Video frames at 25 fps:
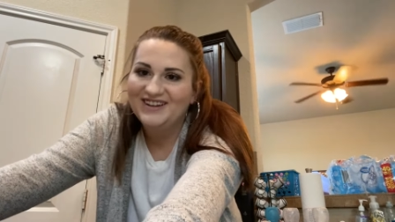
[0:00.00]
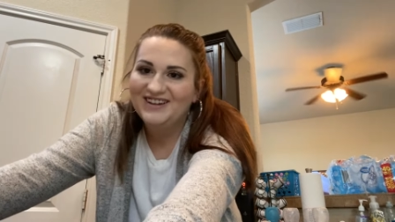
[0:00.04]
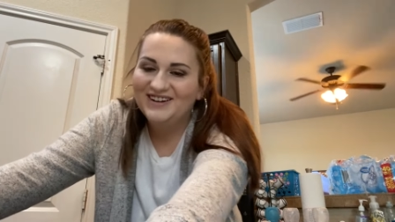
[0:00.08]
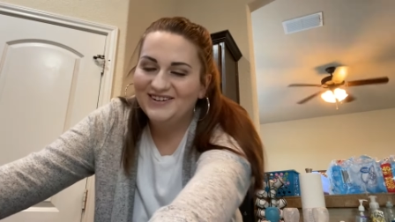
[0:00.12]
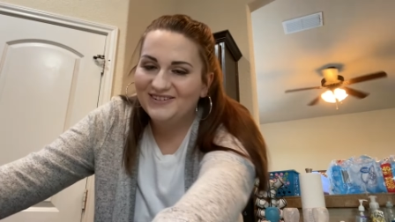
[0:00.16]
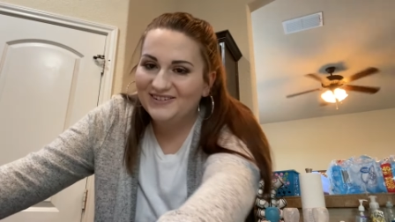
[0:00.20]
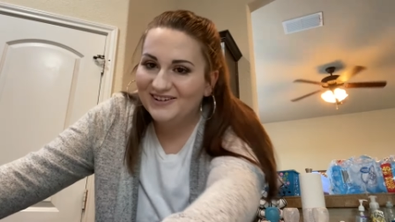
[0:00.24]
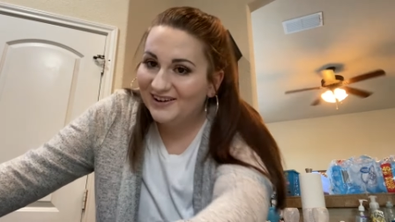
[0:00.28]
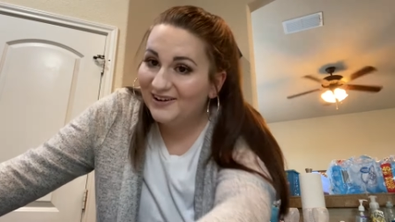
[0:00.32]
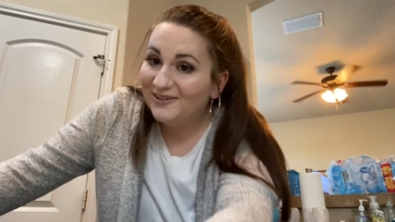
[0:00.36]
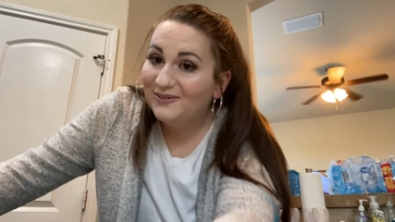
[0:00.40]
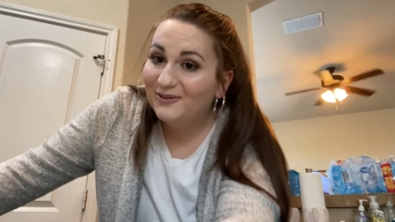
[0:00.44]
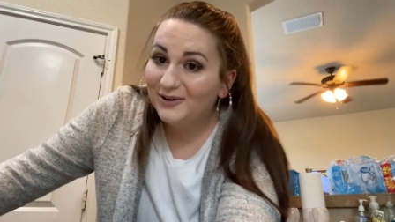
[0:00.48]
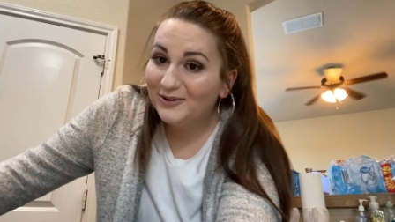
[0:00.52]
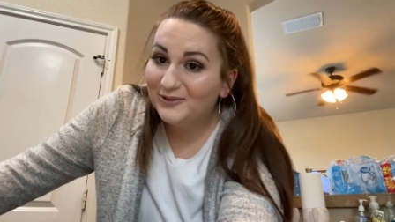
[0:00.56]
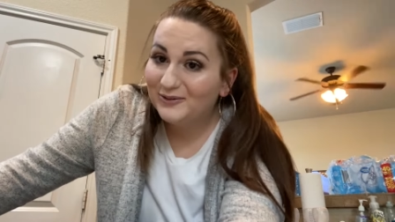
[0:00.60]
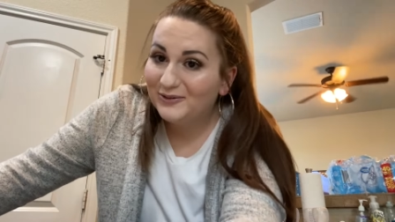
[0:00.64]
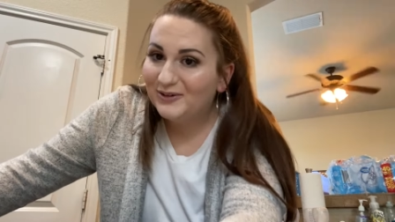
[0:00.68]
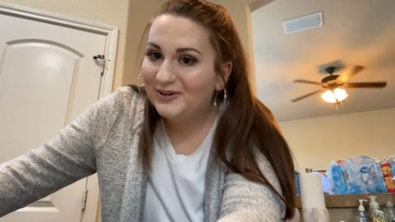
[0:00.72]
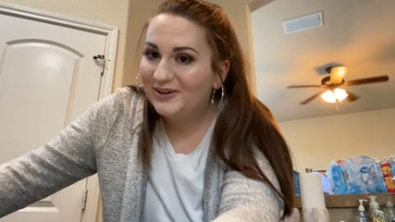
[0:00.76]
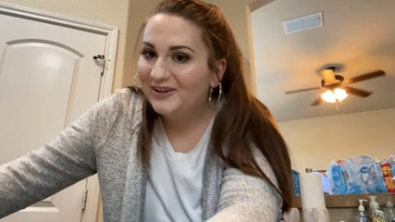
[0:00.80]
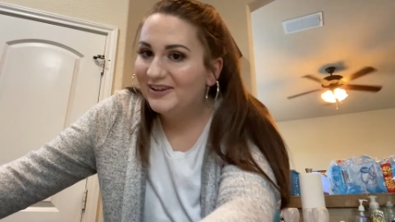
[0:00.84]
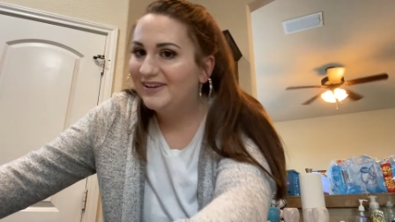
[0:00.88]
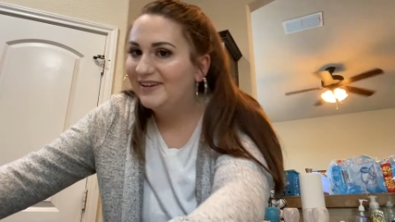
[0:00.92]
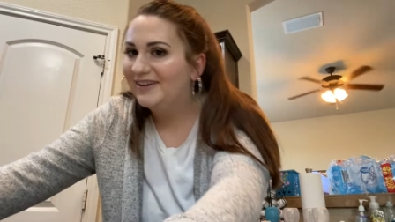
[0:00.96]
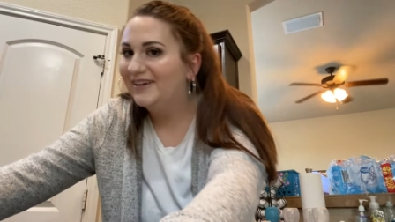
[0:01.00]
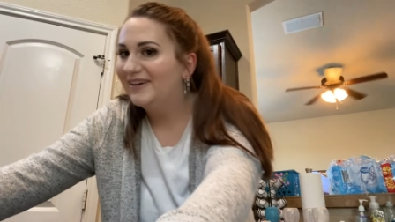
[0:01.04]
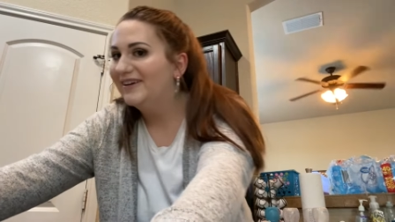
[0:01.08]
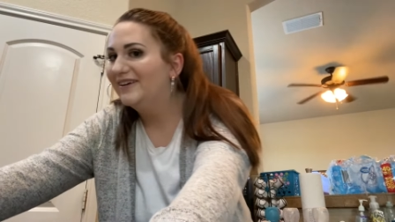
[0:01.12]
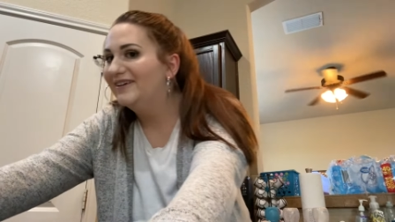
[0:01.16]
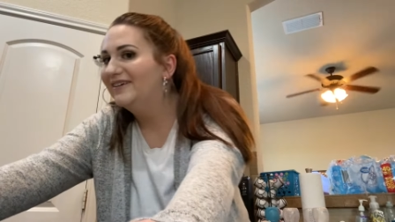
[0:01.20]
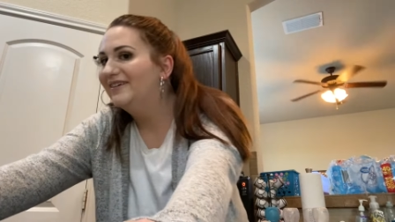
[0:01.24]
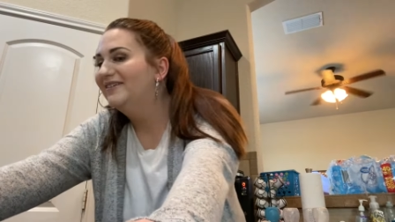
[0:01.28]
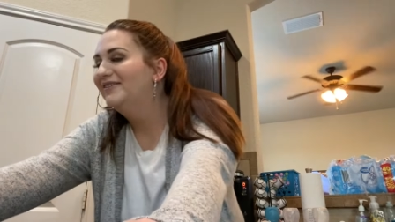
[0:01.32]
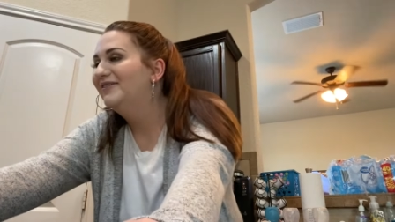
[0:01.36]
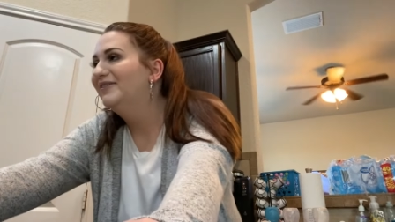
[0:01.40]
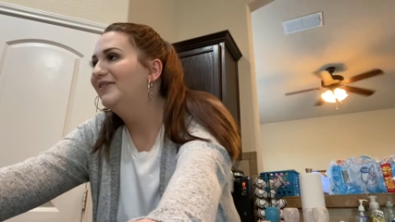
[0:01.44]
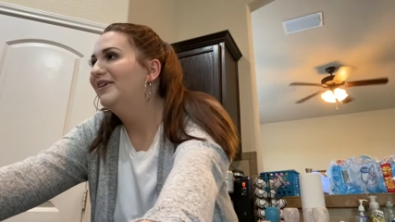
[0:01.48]
We get one fall day
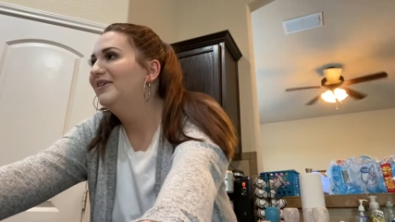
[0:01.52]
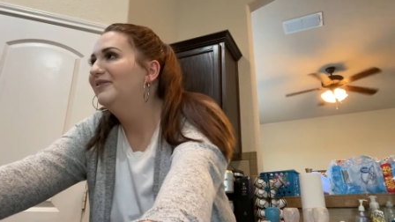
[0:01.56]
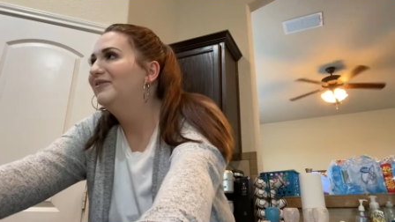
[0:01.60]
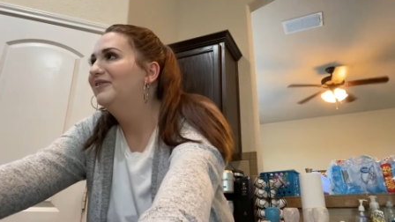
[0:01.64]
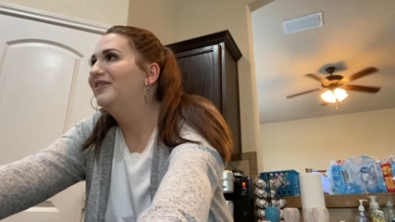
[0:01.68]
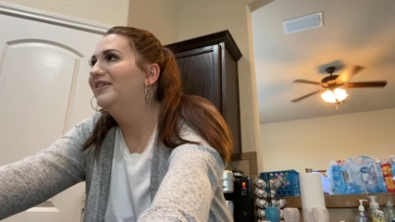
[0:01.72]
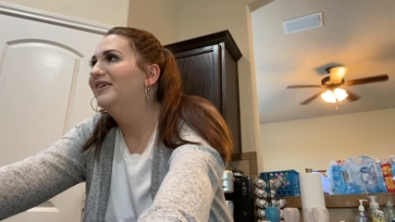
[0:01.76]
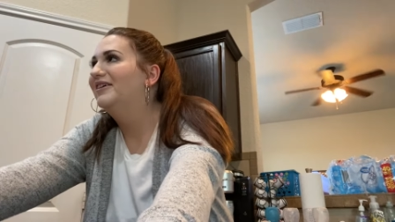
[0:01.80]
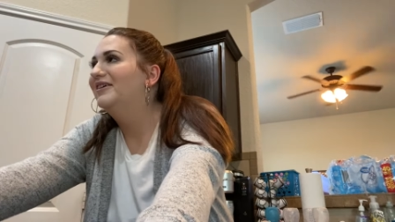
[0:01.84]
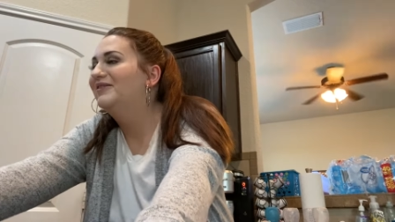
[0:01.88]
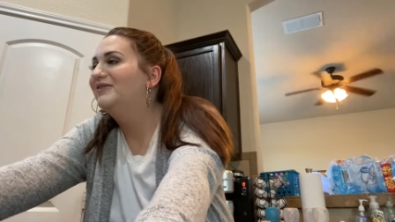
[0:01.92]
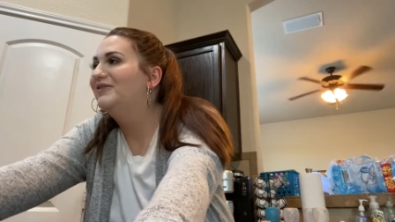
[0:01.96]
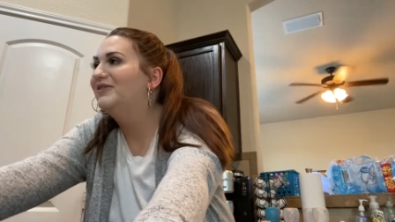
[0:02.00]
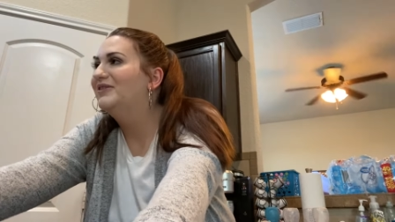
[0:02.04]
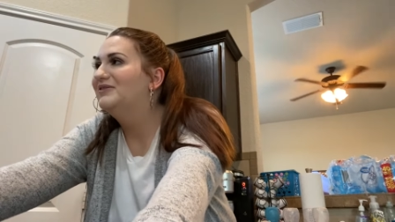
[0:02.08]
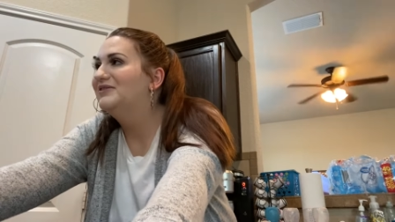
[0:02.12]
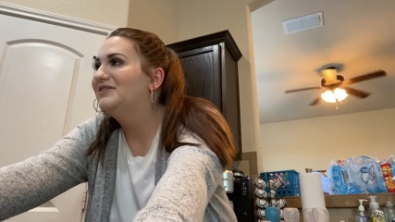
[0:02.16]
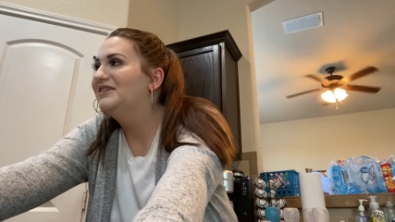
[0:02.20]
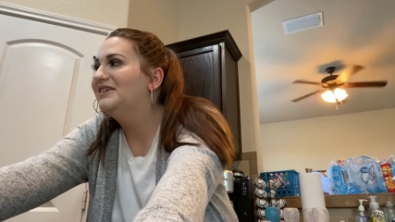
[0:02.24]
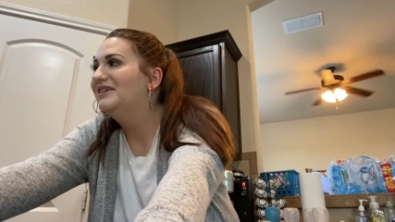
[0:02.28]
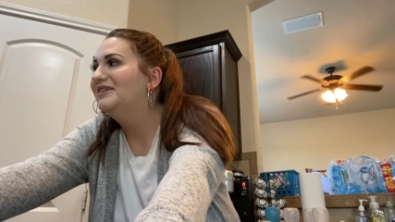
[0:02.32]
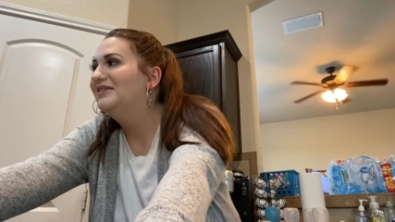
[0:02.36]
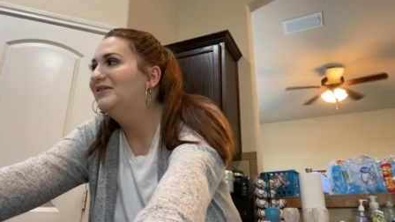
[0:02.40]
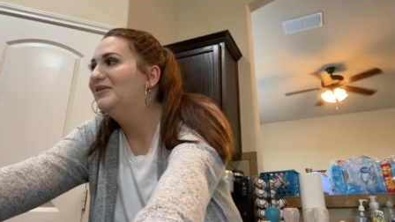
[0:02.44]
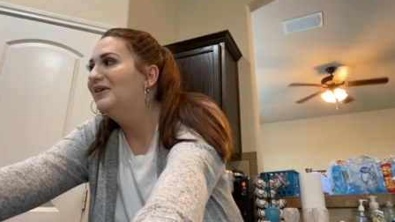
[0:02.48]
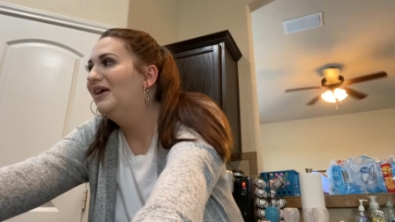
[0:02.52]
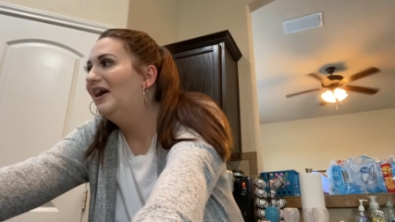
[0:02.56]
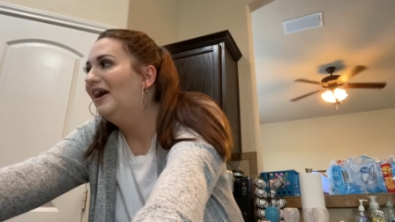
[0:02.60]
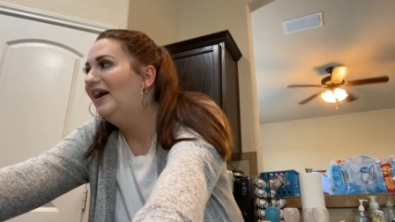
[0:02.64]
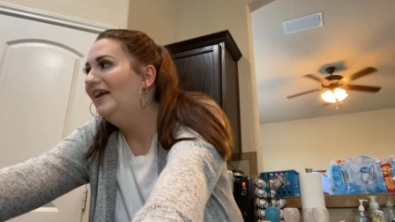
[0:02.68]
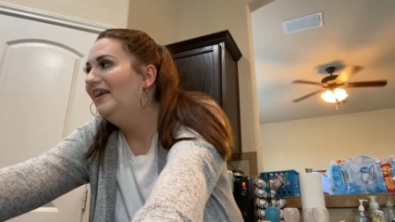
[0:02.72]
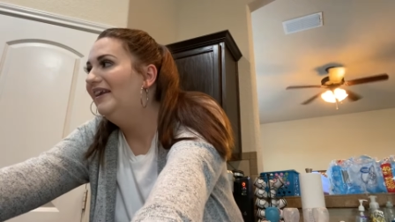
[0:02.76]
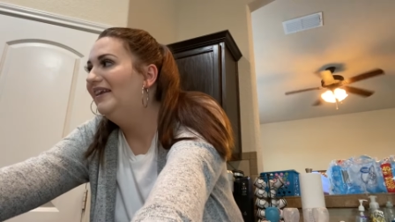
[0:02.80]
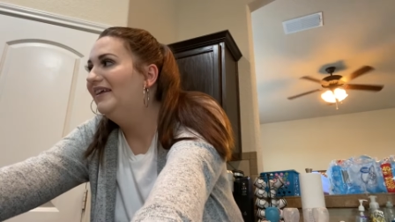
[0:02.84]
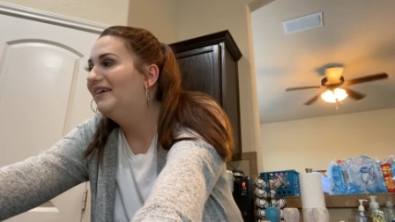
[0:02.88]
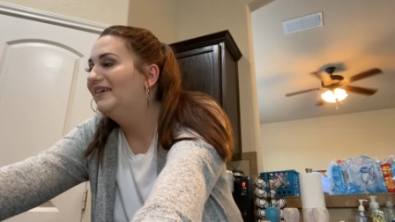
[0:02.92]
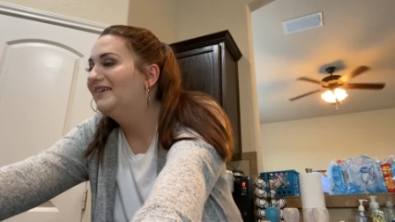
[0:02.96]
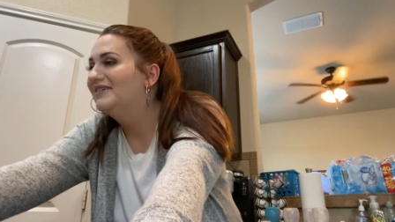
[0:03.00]
for every like 15 hot
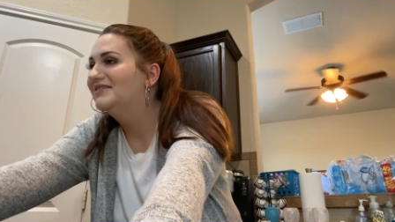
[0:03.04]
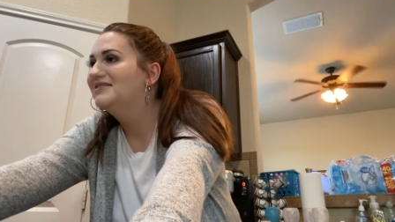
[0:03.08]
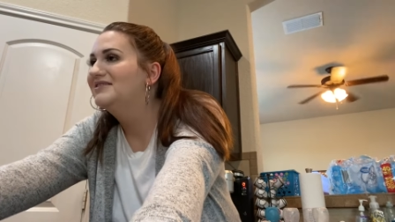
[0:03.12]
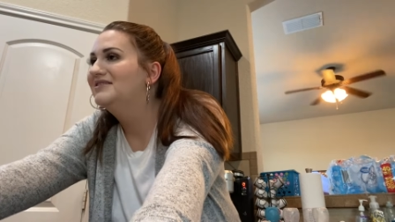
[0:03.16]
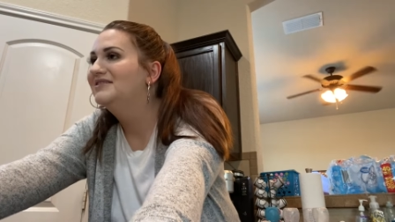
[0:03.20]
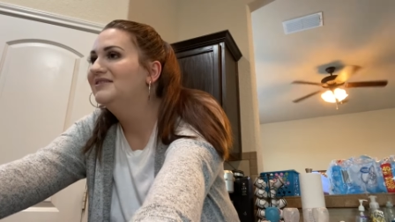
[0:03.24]
days.